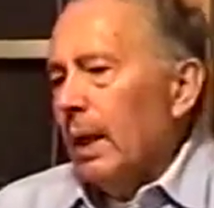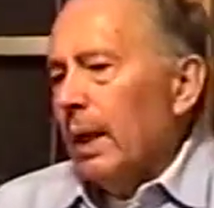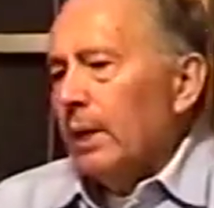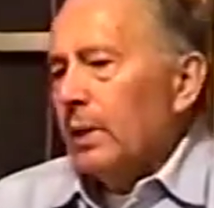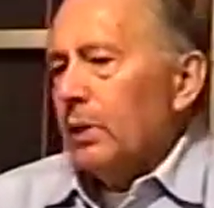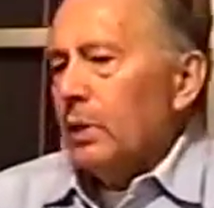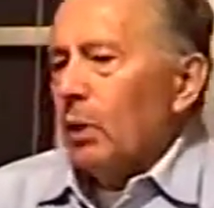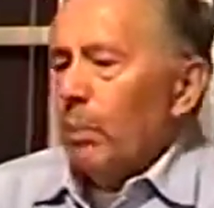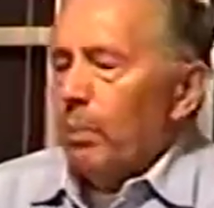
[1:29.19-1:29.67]

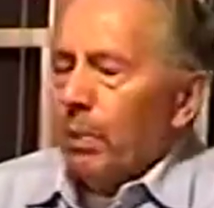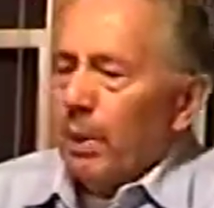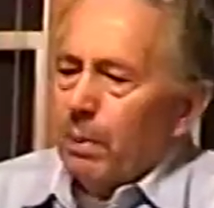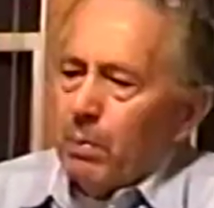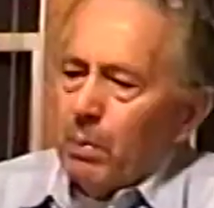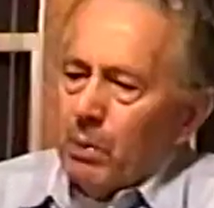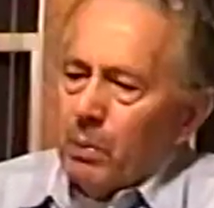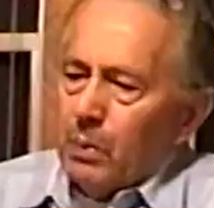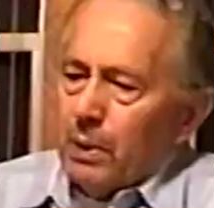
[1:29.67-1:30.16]
And so
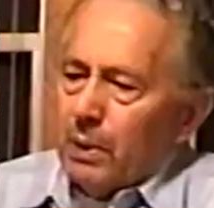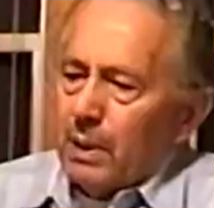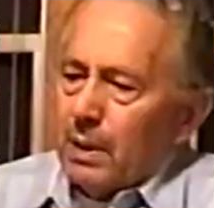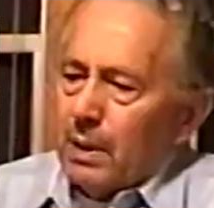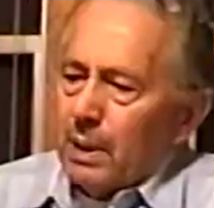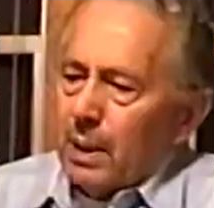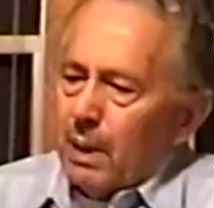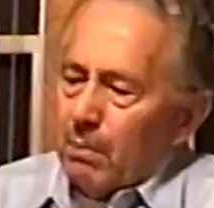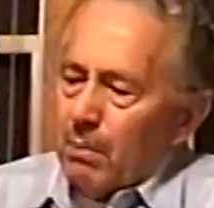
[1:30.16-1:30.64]
people would
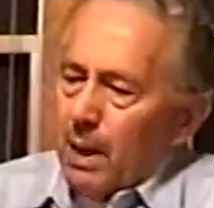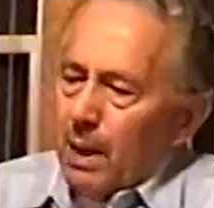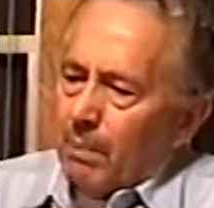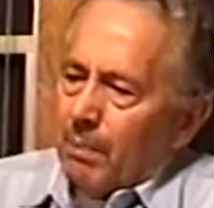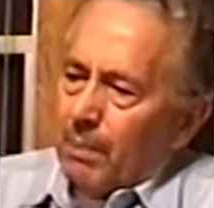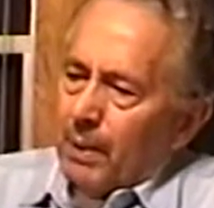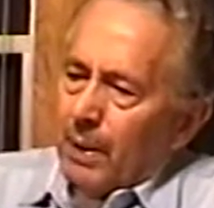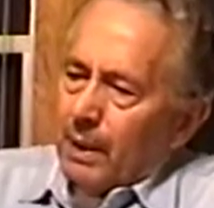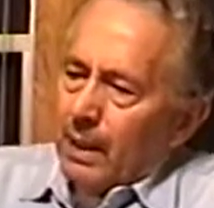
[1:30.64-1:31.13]
come
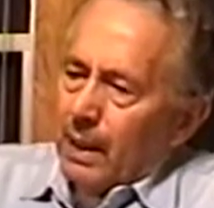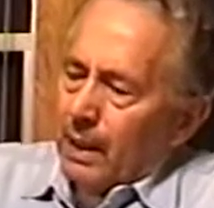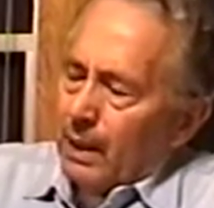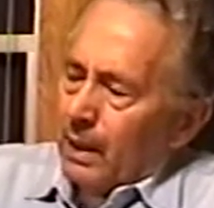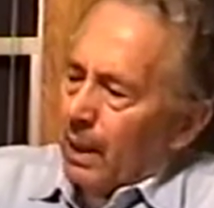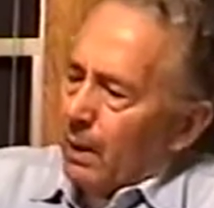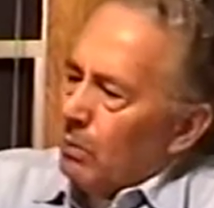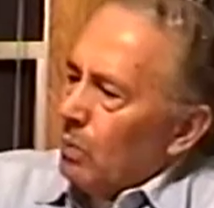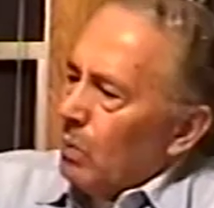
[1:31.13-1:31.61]
up and
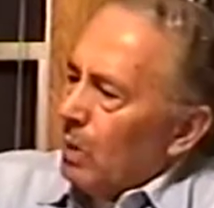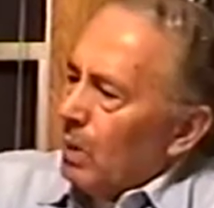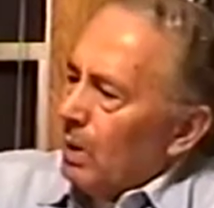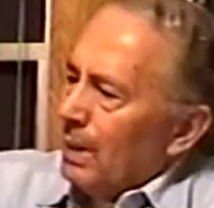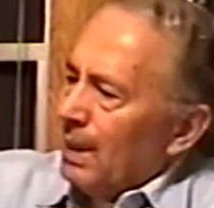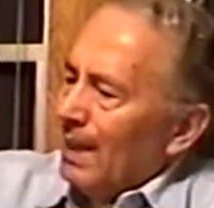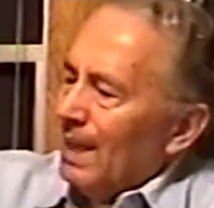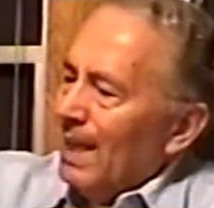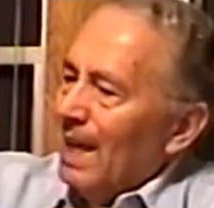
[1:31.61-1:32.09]
they'd
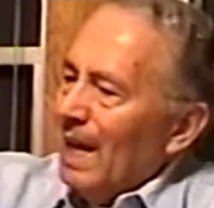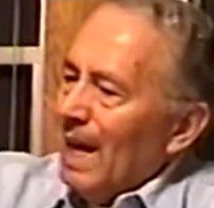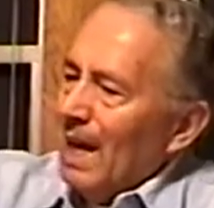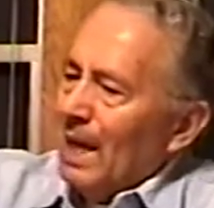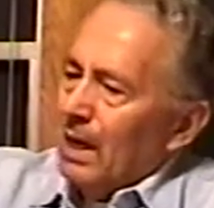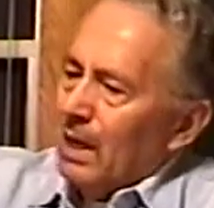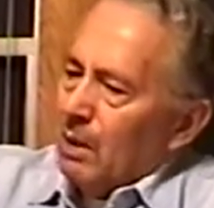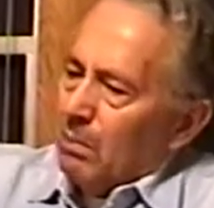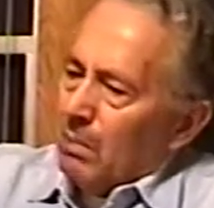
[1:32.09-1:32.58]
walk in the
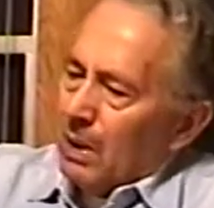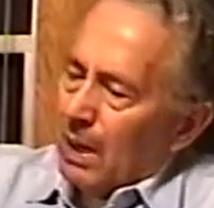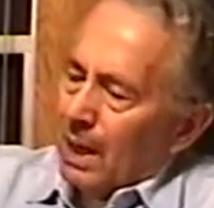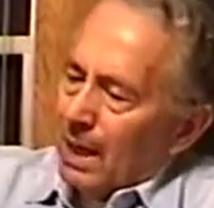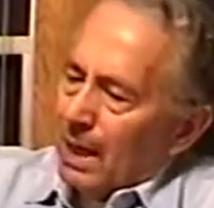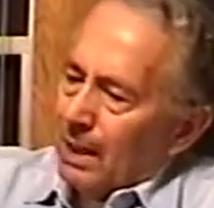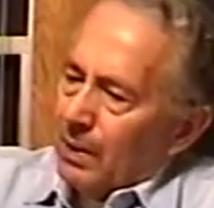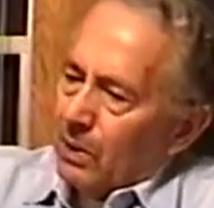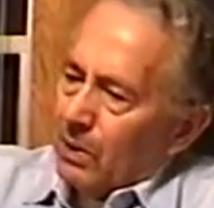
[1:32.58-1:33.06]
alley
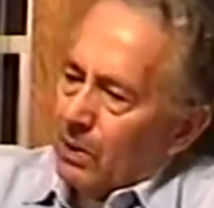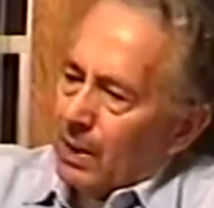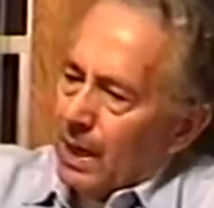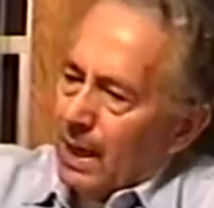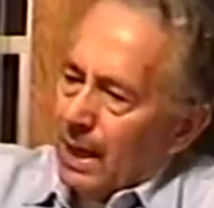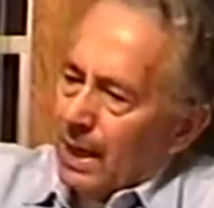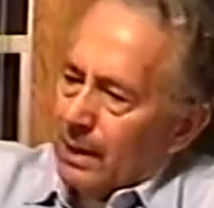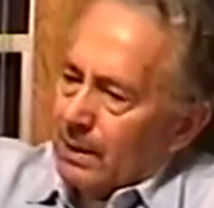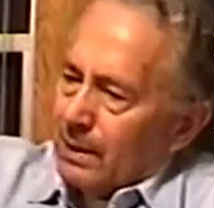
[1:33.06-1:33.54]
behind our
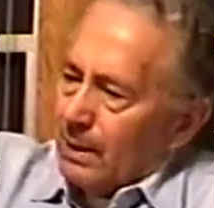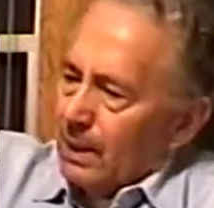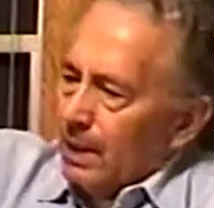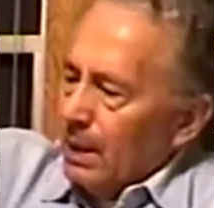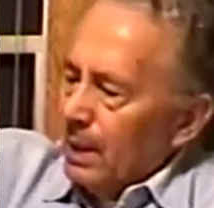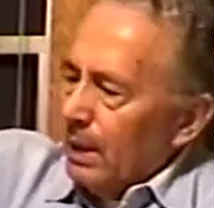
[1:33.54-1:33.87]
house.